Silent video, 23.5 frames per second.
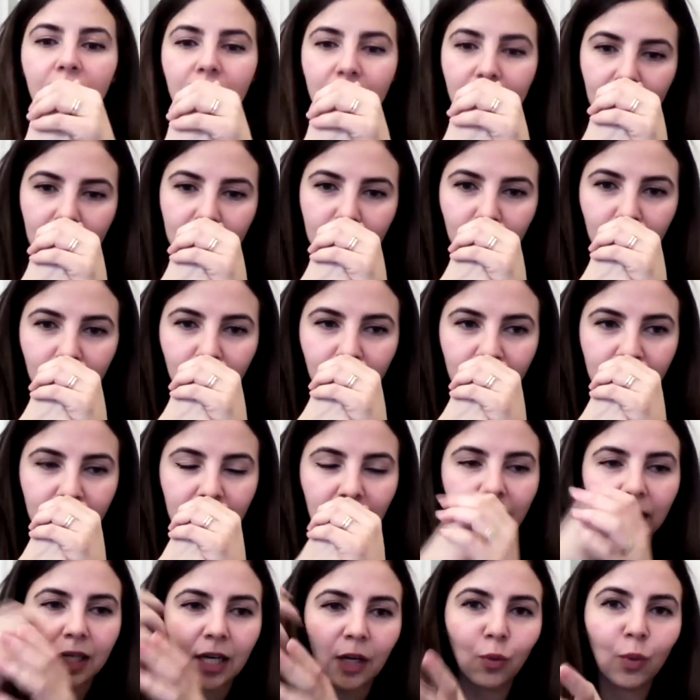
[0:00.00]
that because
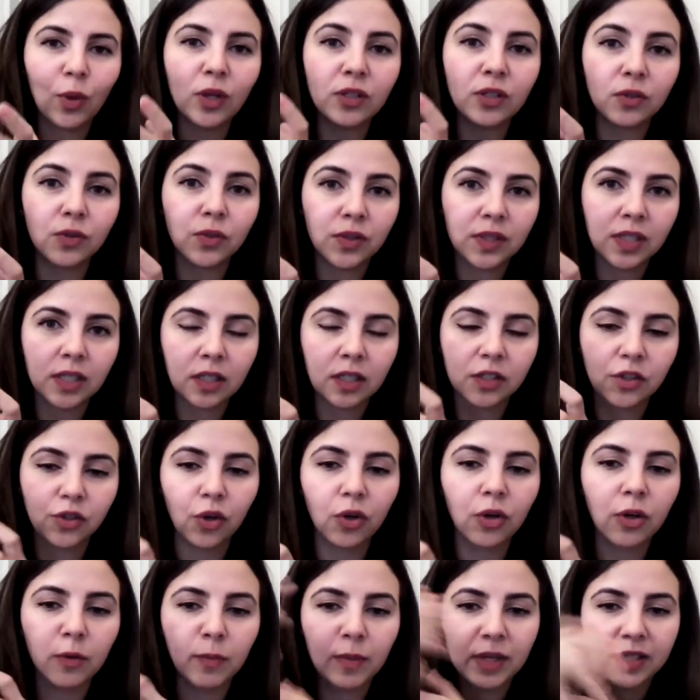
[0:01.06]
I wanted to send a
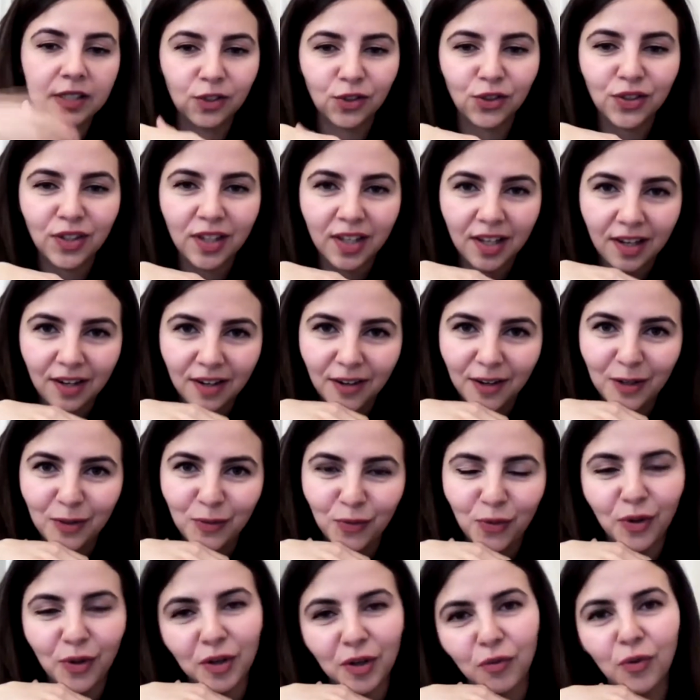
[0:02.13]
stronger message there and
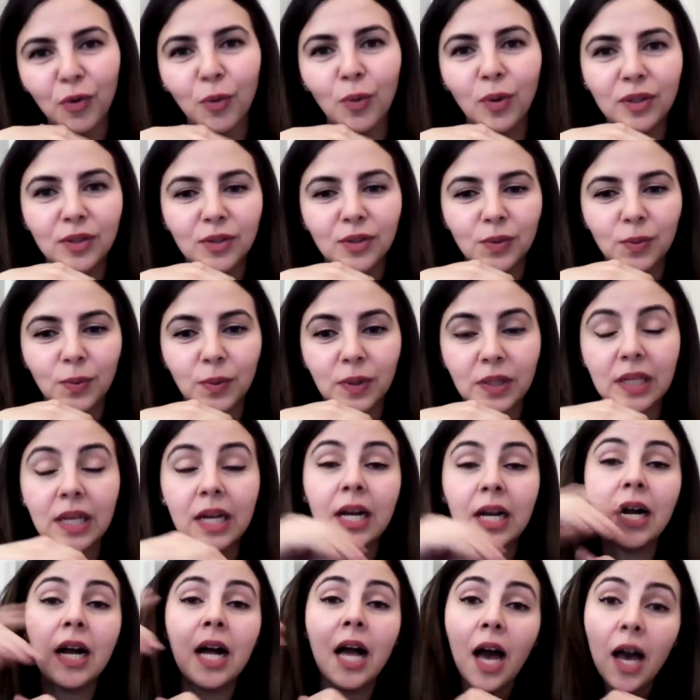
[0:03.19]
for everyone to read.
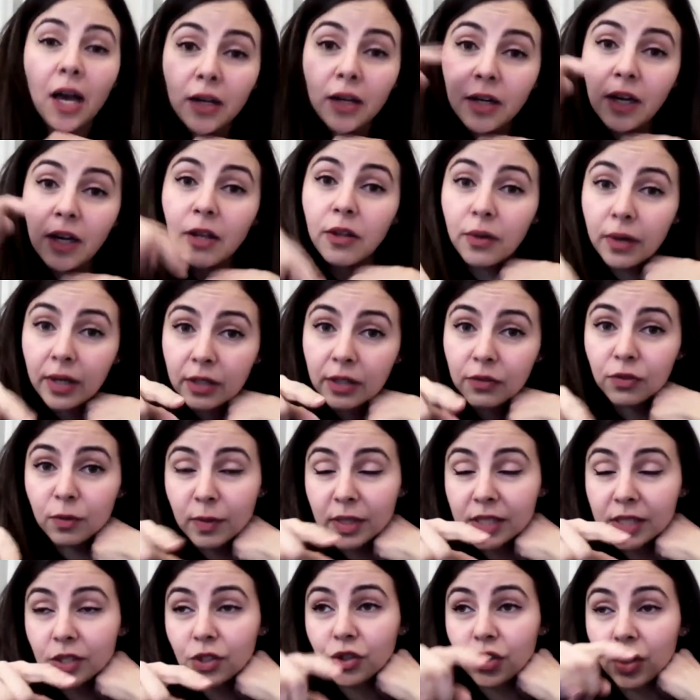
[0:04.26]
Another hateful
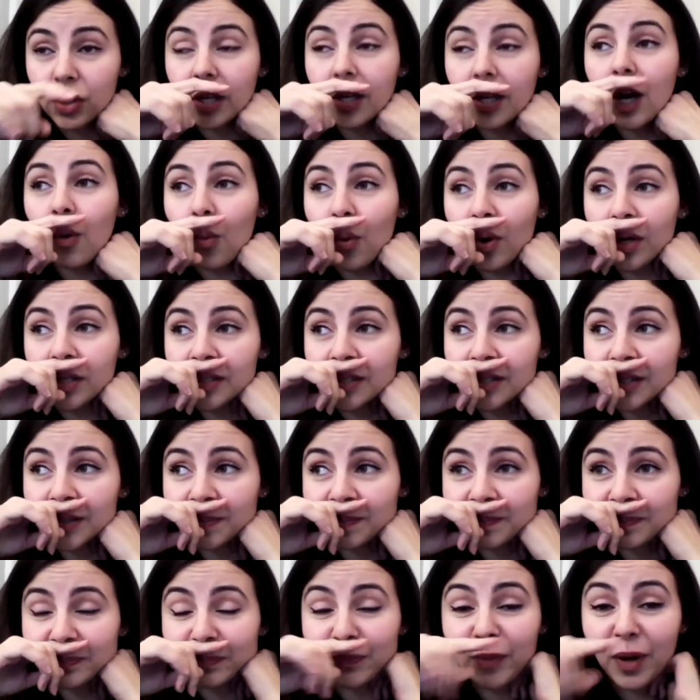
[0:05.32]
message I got once,
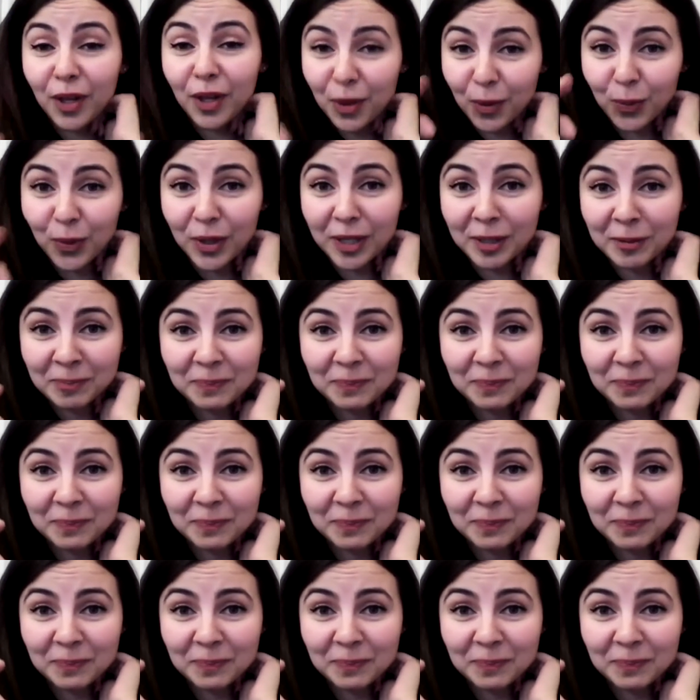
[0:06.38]
by the way.